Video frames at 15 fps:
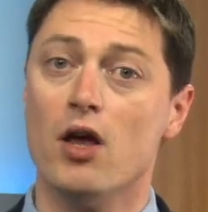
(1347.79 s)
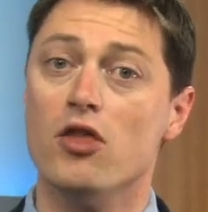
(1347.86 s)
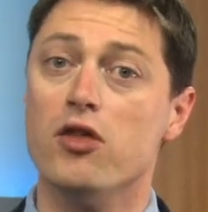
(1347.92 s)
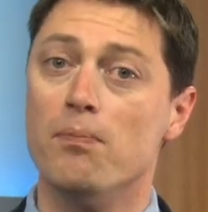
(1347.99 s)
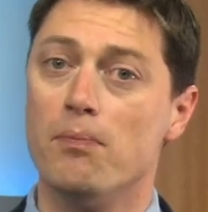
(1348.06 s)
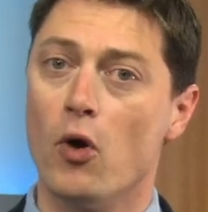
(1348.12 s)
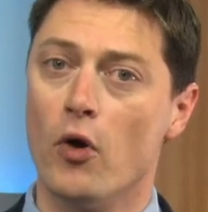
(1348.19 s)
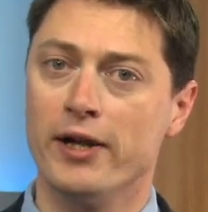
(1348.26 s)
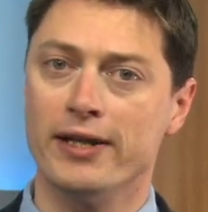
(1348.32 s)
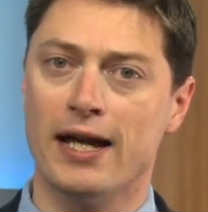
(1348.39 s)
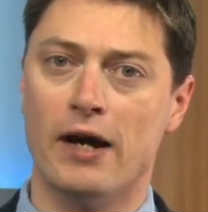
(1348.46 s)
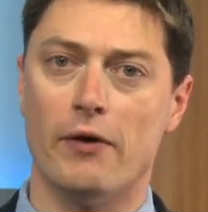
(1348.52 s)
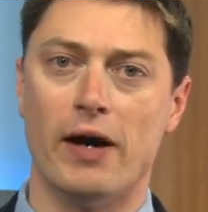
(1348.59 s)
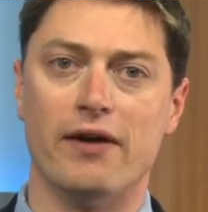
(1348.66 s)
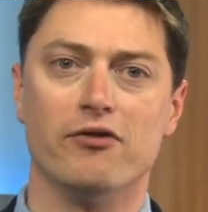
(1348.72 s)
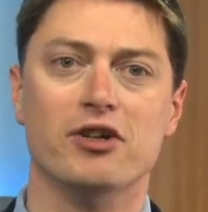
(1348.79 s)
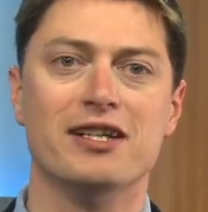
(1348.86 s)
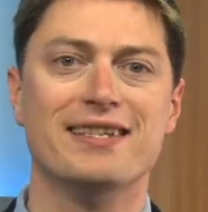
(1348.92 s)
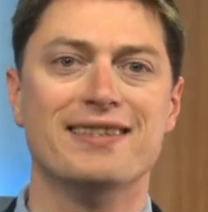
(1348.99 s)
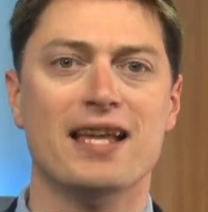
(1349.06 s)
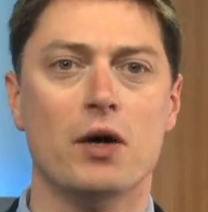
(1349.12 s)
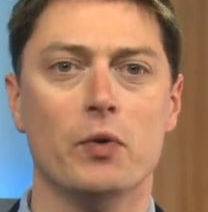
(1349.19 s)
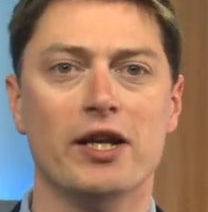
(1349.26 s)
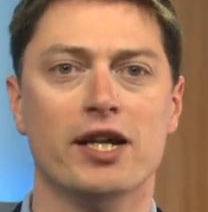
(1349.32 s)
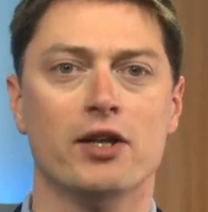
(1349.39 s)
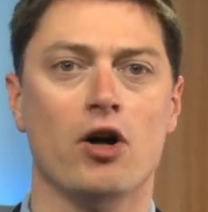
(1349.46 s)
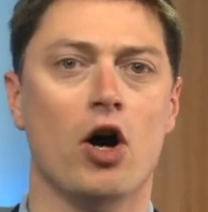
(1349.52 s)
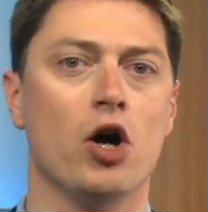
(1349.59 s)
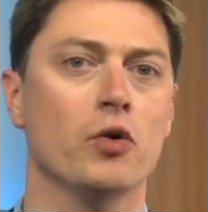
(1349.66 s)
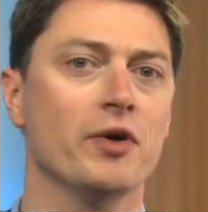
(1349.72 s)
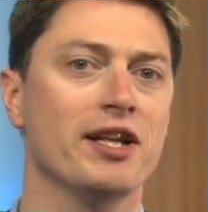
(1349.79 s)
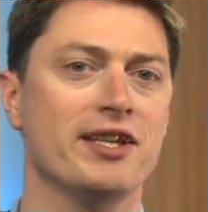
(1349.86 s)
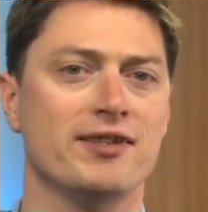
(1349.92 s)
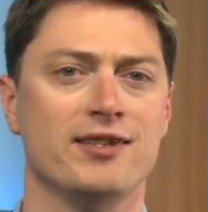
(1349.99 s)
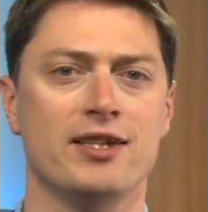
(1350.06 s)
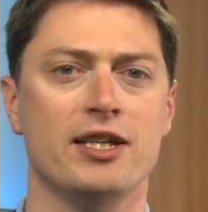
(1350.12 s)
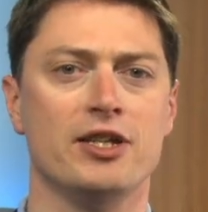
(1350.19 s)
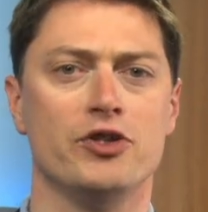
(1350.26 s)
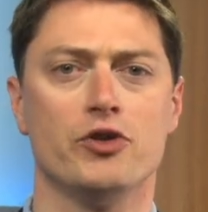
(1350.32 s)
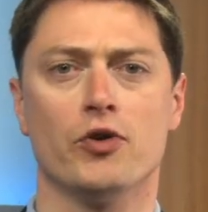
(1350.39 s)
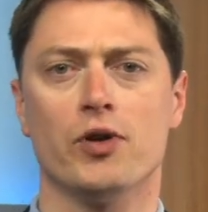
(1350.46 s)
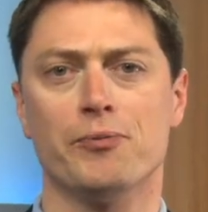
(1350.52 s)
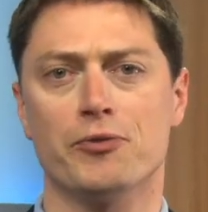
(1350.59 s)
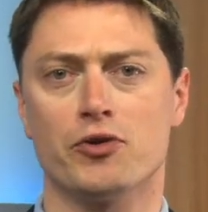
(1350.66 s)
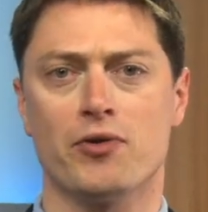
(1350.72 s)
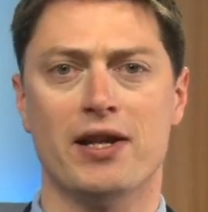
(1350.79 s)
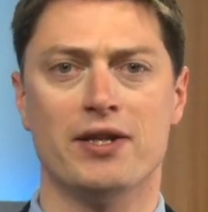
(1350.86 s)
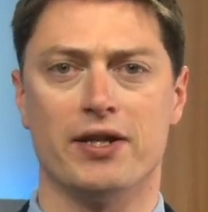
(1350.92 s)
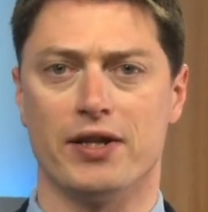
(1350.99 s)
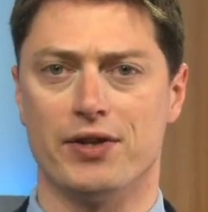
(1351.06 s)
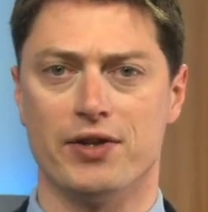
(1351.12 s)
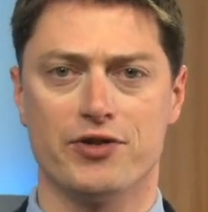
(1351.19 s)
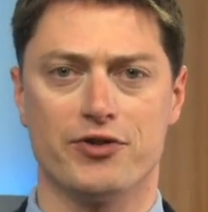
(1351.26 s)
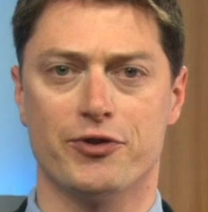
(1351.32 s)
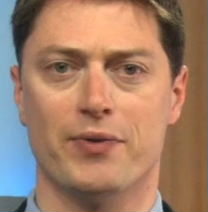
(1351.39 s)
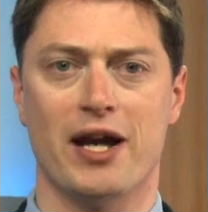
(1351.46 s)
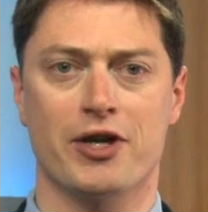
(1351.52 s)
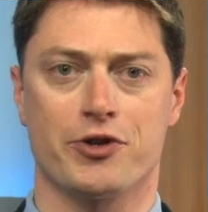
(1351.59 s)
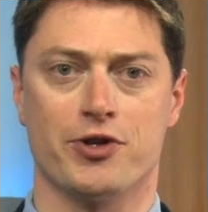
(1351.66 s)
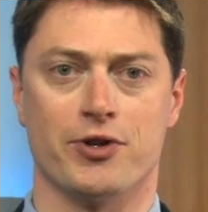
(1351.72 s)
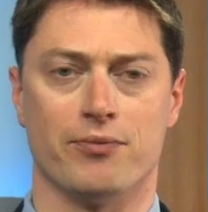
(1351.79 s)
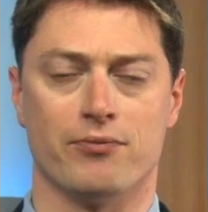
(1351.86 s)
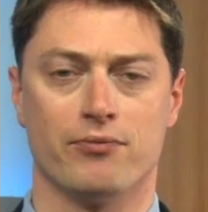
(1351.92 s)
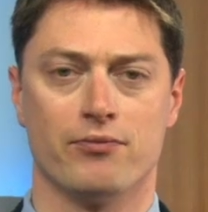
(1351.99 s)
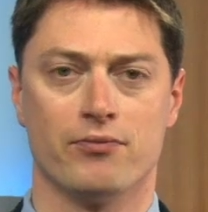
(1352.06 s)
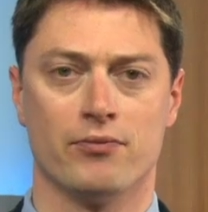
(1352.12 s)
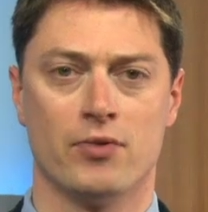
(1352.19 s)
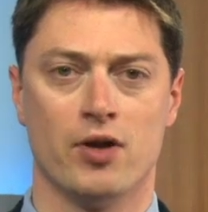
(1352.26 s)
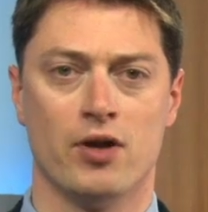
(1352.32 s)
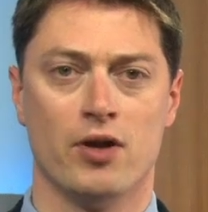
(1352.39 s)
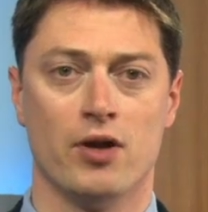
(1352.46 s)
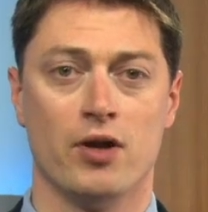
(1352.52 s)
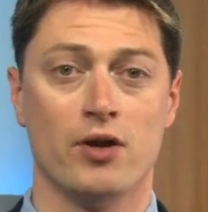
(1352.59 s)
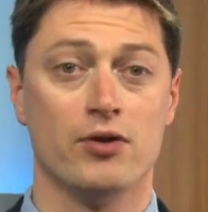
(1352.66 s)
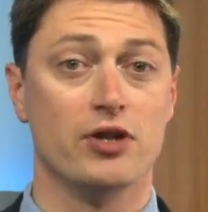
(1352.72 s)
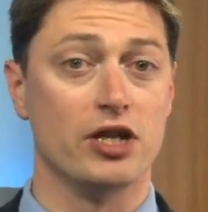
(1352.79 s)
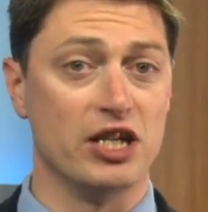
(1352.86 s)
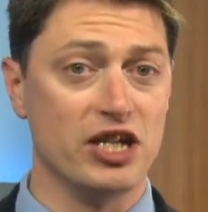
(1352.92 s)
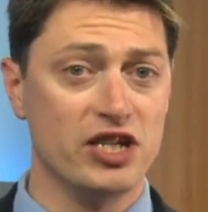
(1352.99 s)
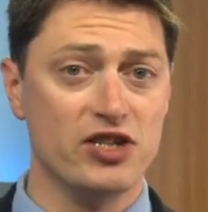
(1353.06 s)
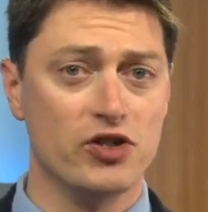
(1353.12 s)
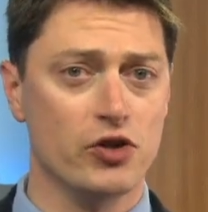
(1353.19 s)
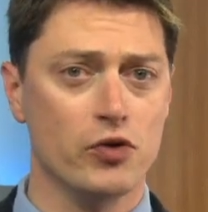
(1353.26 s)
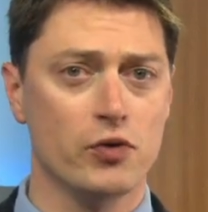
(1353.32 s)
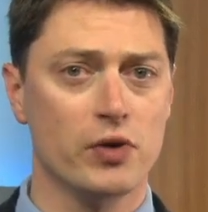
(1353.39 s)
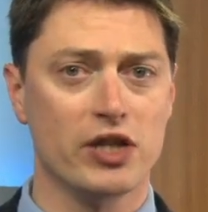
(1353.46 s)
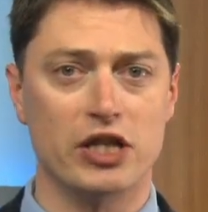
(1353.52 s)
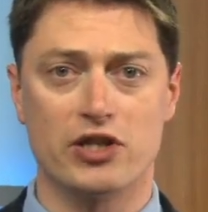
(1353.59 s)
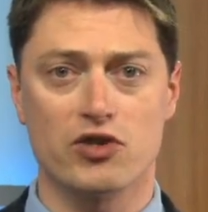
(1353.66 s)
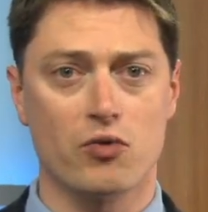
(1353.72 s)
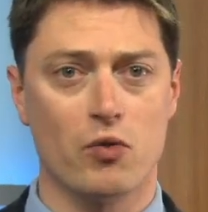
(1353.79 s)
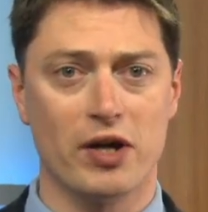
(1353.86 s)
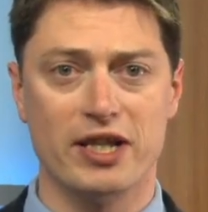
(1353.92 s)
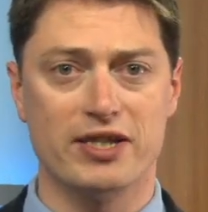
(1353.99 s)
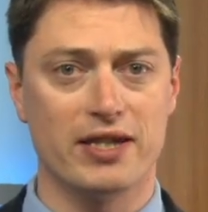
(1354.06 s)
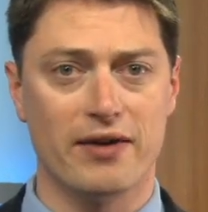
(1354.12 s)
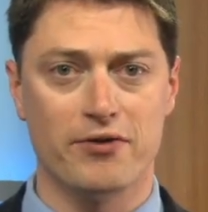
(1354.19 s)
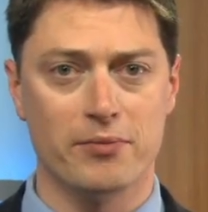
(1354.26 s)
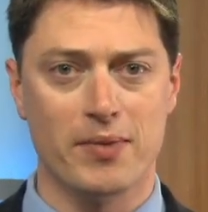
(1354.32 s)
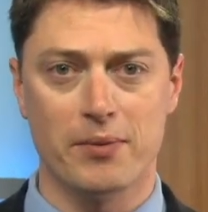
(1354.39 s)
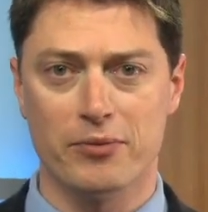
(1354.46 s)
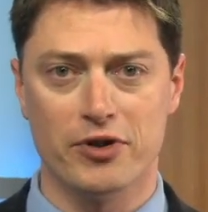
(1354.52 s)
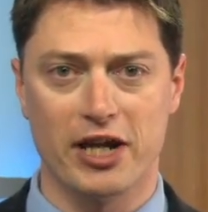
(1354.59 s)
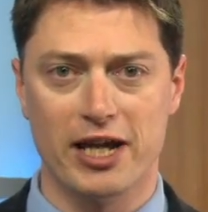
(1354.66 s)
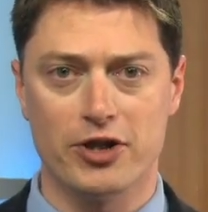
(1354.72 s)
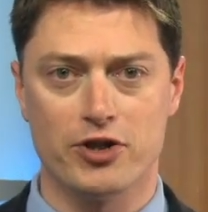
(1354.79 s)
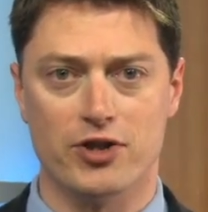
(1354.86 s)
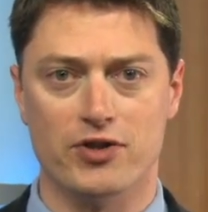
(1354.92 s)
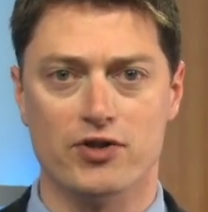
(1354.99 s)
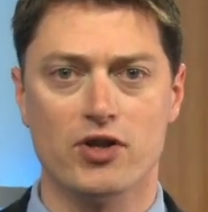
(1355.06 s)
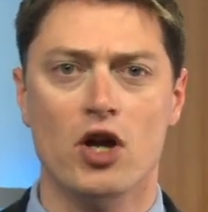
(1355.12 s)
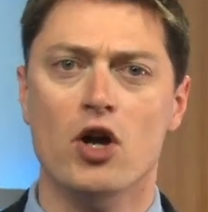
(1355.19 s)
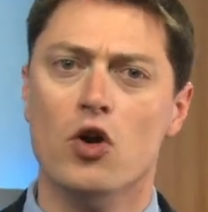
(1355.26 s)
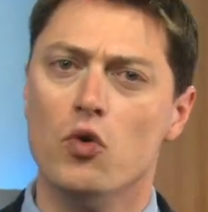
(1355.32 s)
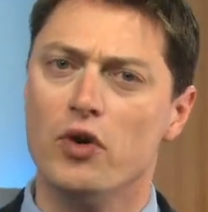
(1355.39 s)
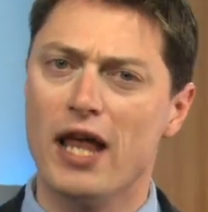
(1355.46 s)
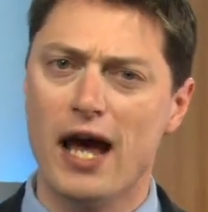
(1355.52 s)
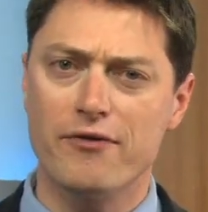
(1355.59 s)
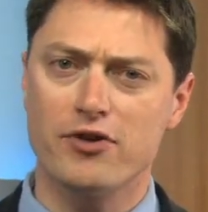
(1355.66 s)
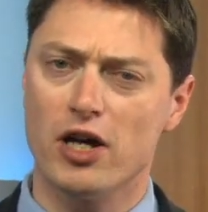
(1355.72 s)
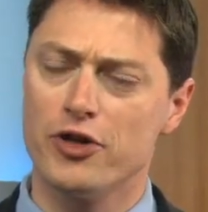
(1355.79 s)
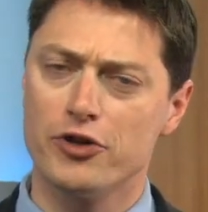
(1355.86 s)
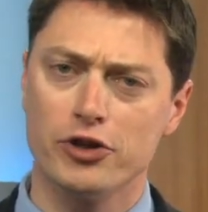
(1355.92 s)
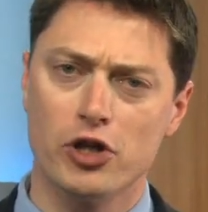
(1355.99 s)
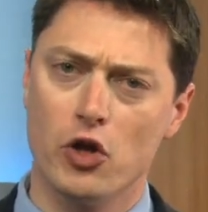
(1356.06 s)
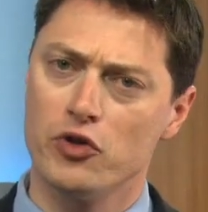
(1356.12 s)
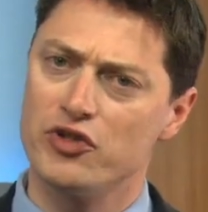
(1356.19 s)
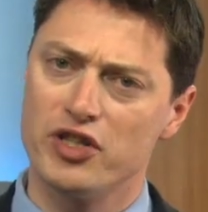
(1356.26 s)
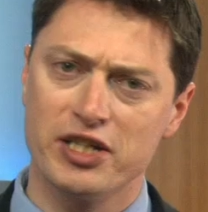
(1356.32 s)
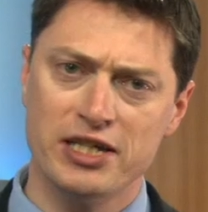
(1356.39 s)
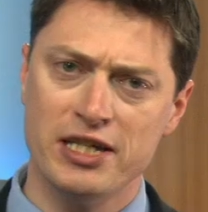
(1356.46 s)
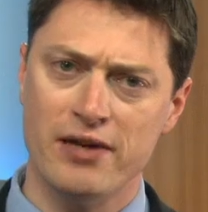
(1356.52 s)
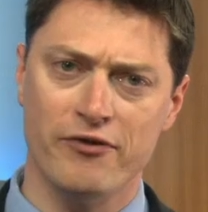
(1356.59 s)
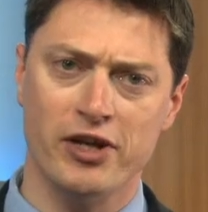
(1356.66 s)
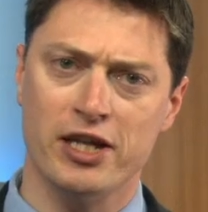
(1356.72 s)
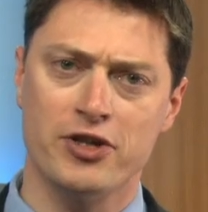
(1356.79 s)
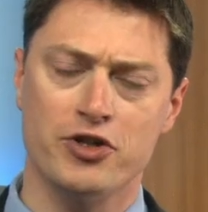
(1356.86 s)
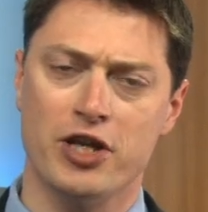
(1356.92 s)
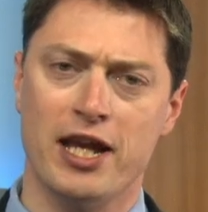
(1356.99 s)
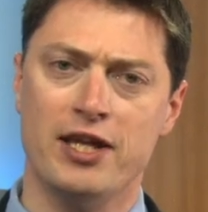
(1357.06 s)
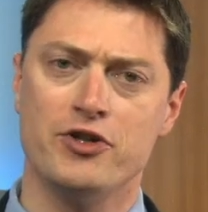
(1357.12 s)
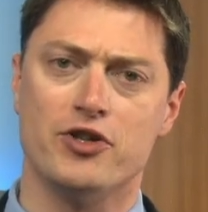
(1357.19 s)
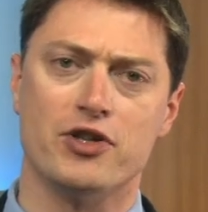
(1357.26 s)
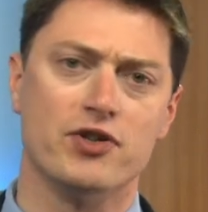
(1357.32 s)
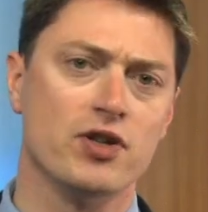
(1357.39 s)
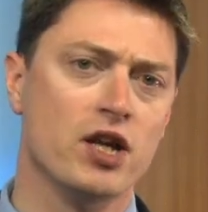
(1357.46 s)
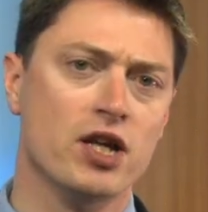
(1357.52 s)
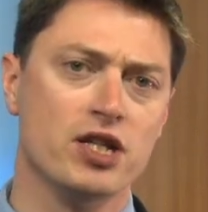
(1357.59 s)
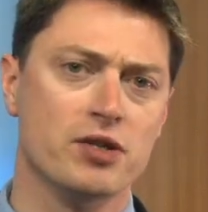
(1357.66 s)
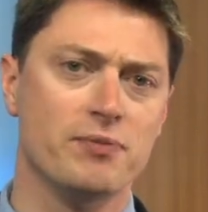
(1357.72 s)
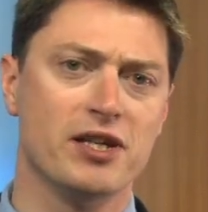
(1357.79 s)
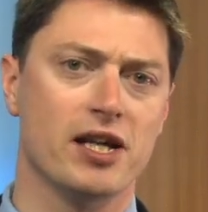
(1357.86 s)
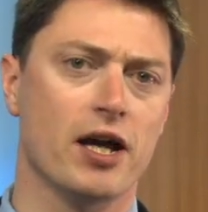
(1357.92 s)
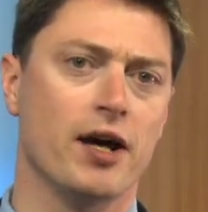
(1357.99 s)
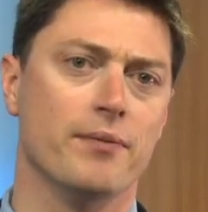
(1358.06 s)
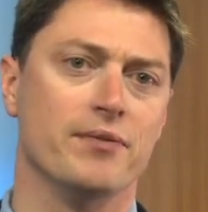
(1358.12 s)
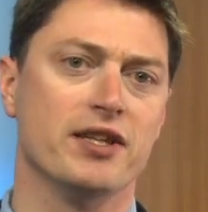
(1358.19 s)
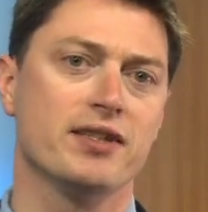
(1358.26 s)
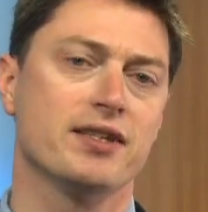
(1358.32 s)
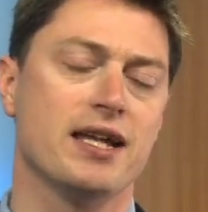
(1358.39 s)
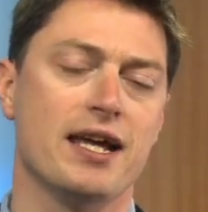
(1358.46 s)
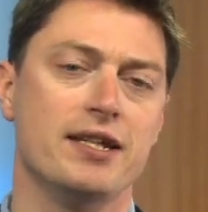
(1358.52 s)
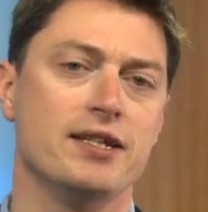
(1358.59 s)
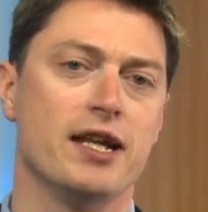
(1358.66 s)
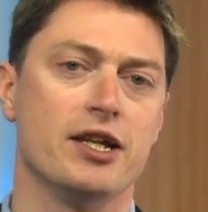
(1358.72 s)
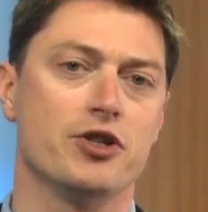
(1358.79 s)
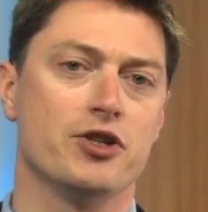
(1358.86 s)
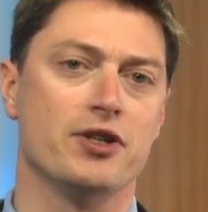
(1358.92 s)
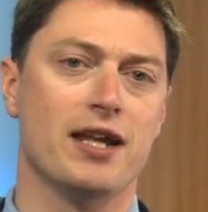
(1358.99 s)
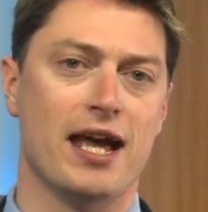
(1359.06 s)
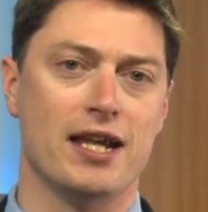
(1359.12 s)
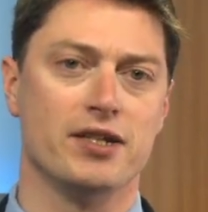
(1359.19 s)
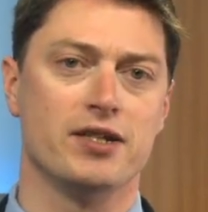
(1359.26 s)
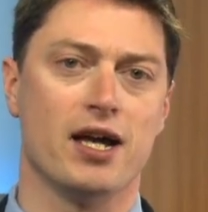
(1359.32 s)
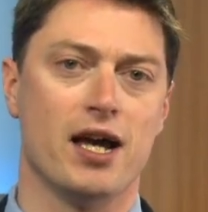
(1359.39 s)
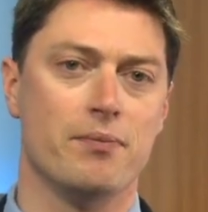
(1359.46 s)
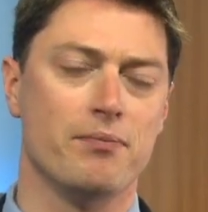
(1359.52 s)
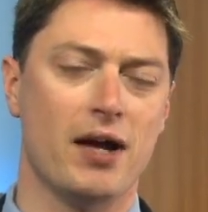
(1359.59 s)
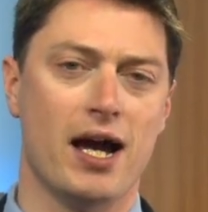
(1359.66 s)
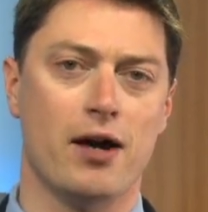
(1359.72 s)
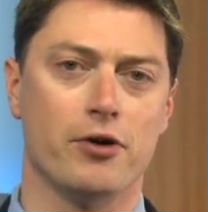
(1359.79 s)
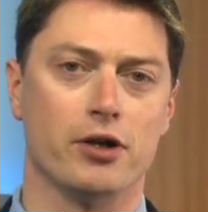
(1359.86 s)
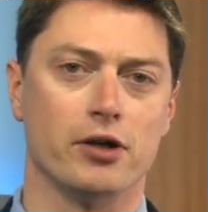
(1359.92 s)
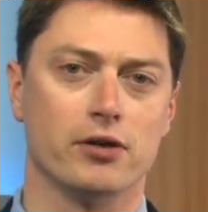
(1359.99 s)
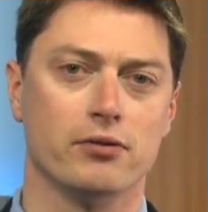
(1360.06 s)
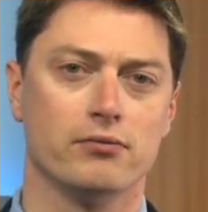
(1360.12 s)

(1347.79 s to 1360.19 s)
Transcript: The point, however, is that we can already see Europe trending in this direction. The E U, with its twenty-seven member nations, would have to undergo significant changes to become this ten-nation end-time power.